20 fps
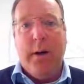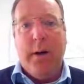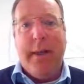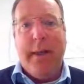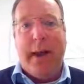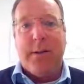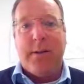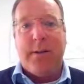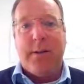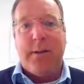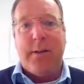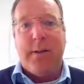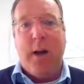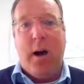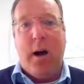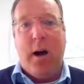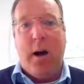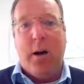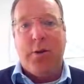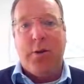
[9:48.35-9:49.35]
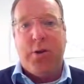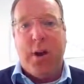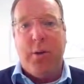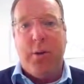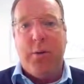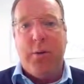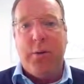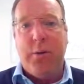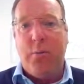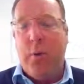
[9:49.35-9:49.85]
and that star
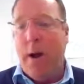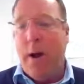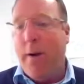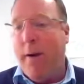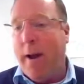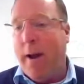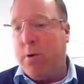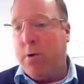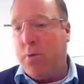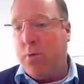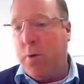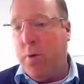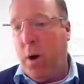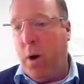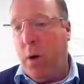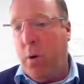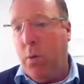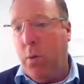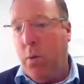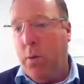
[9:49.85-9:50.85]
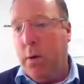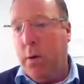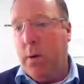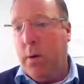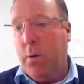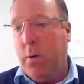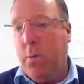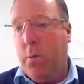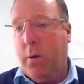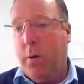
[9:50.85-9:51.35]
shows where our drill hole
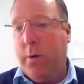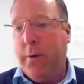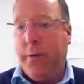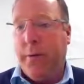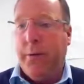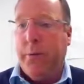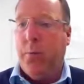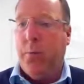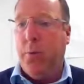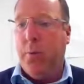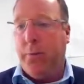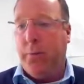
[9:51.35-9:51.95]
was